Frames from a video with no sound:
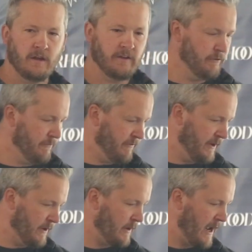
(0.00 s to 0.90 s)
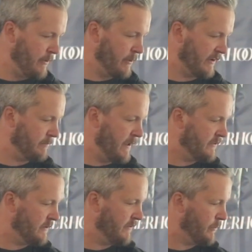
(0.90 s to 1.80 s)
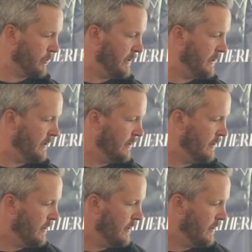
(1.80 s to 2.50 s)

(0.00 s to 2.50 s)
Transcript: And if you fear how expensive it will be,